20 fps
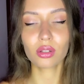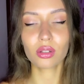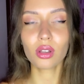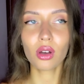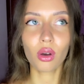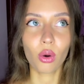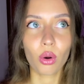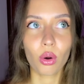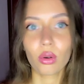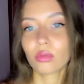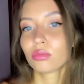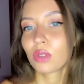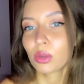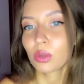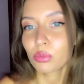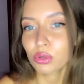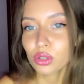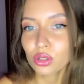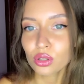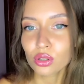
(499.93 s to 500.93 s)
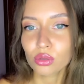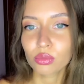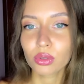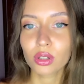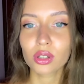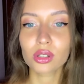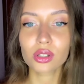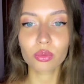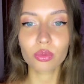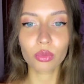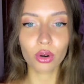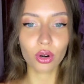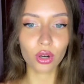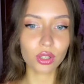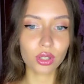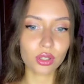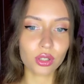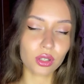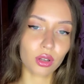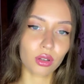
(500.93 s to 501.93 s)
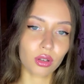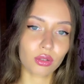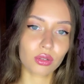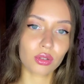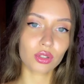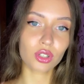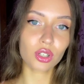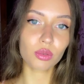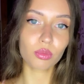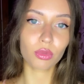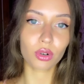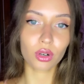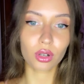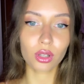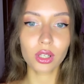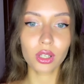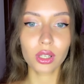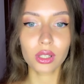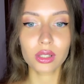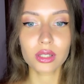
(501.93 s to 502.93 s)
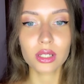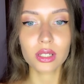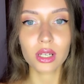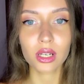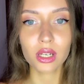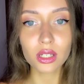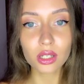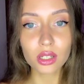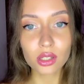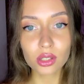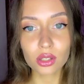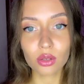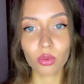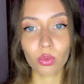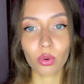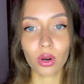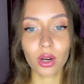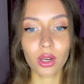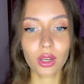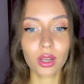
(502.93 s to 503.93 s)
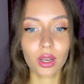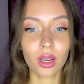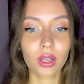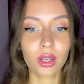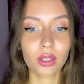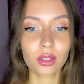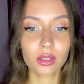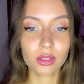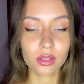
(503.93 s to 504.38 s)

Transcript: No, I'm sure because tomorrow I need to go to gym early and then I need to work in.